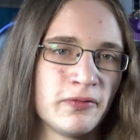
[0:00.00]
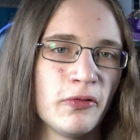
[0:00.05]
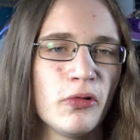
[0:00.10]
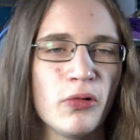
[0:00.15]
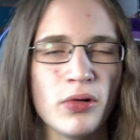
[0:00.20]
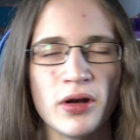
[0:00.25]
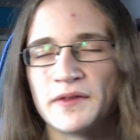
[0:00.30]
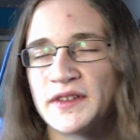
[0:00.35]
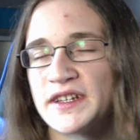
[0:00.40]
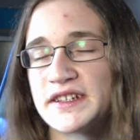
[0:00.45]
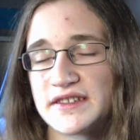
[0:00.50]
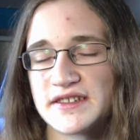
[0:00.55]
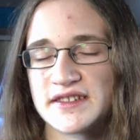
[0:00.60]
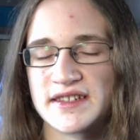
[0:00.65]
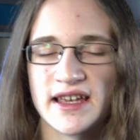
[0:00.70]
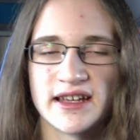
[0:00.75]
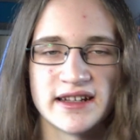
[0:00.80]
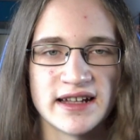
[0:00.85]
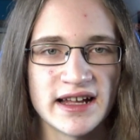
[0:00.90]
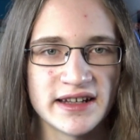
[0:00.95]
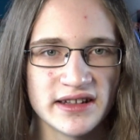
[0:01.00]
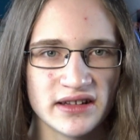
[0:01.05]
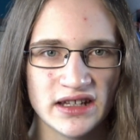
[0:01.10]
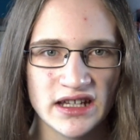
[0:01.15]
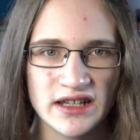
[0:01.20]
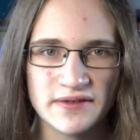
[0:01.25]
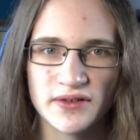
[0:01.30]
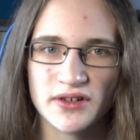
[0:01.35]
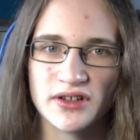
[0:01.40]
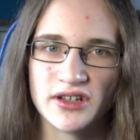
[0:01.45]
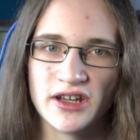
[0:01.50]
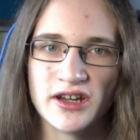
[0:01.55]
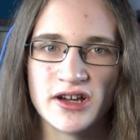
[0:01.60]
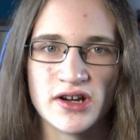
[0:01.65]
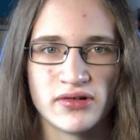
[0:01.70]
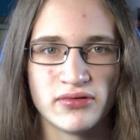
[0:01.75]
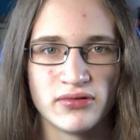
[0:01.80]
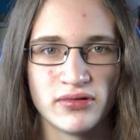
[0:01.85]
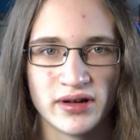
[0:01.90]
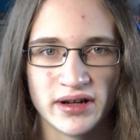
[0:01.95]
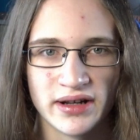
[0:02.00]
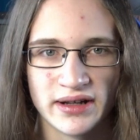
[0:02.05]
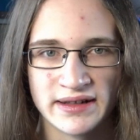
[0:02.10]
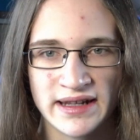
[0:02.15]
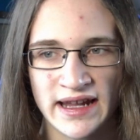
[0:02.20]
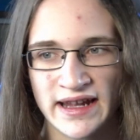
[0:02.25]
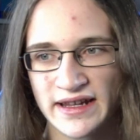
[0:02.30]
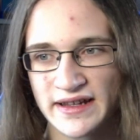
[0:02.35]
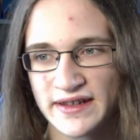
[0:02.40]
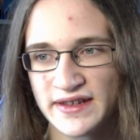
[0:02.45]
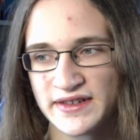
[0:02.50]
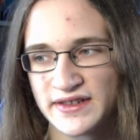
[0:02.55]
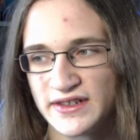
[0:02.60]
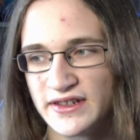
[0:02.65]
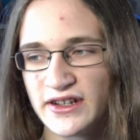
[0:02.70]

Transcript: all of this to say that even though there is,